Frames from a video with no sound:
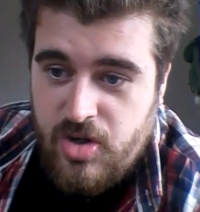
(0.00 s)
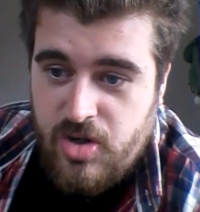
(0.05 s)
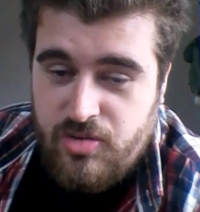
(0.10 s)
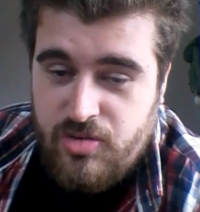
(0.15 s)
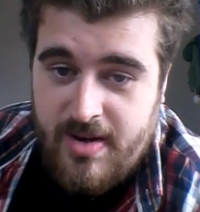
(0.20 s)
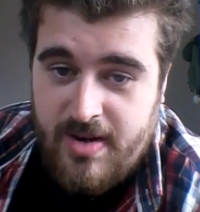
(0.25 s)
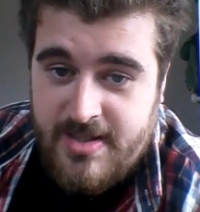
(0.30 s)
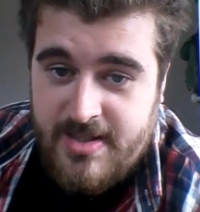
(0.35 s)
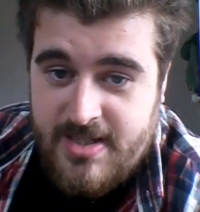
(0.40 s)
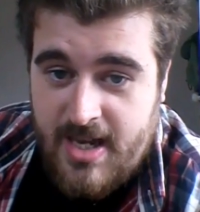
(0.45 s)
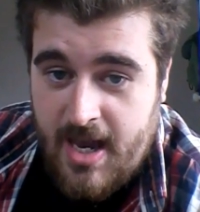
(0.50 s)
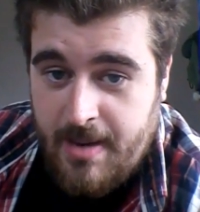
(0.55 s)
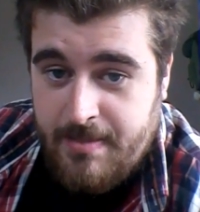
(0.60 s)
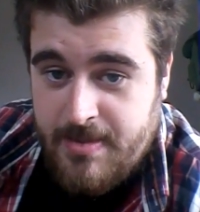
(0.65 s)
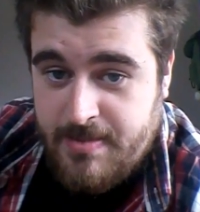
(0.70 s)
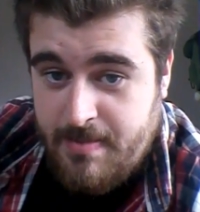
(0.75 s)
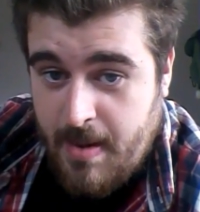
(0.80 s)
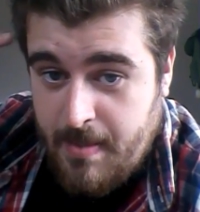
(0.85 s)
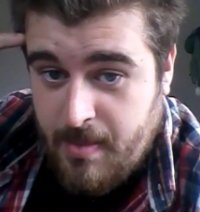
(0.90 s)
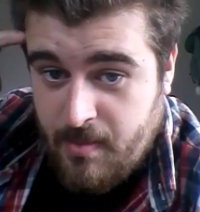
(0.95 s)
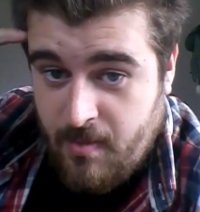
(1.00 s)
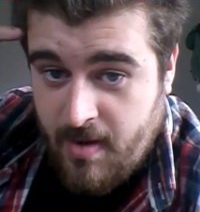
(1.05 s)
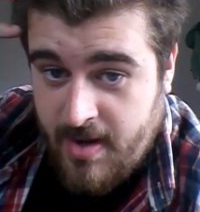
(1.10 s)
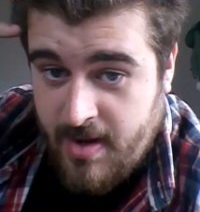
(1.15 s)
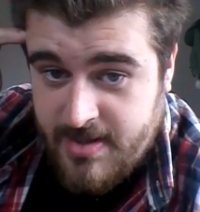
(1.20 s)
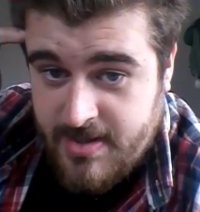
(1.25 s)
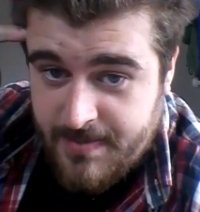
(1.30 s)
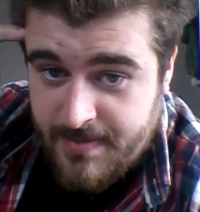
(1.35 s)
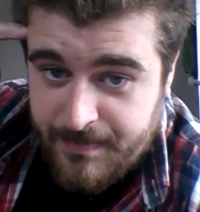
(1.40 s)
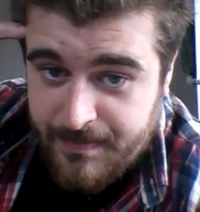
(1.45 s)
train times
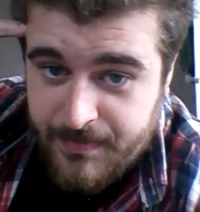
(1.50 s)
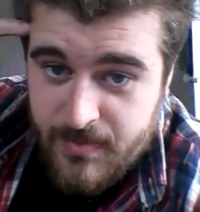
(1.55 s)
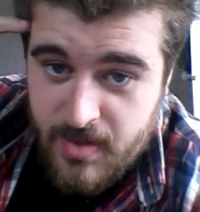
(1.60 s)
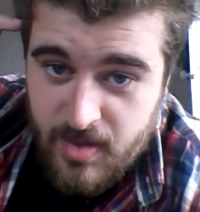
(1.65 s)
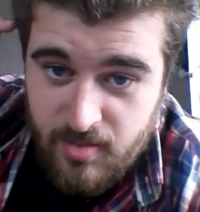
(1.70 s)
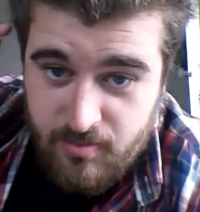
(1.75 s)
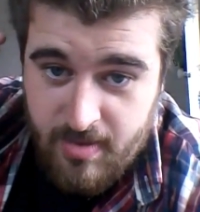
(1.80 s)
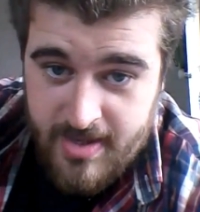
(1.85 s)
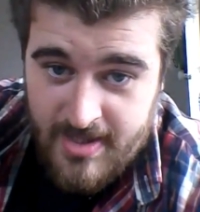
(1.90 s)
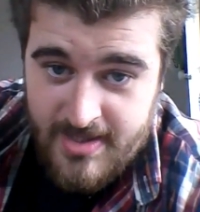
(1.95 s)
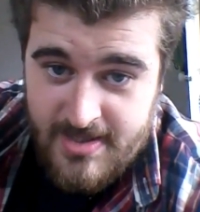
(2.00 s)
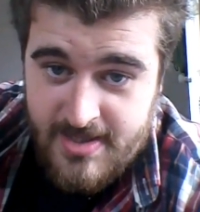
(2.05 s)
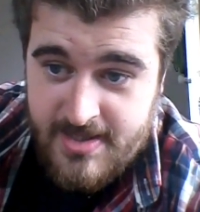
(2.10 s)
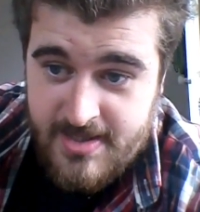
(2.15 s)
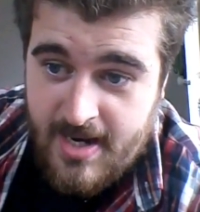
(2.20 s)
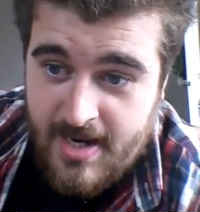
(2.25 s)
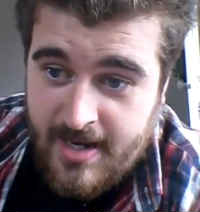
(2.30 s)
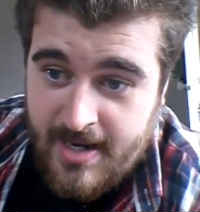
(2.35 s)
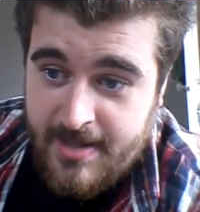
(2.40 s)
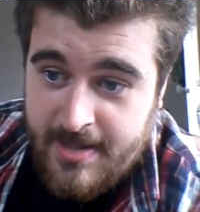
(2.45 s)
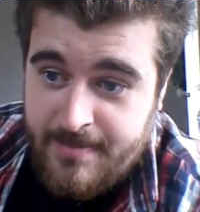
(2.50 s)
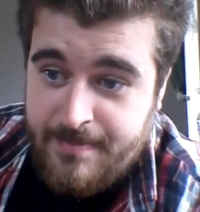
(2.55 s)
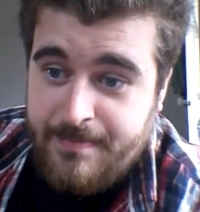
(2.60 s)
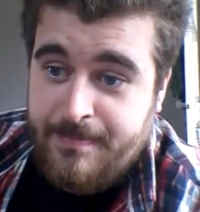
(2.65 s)
memorised, ready to die.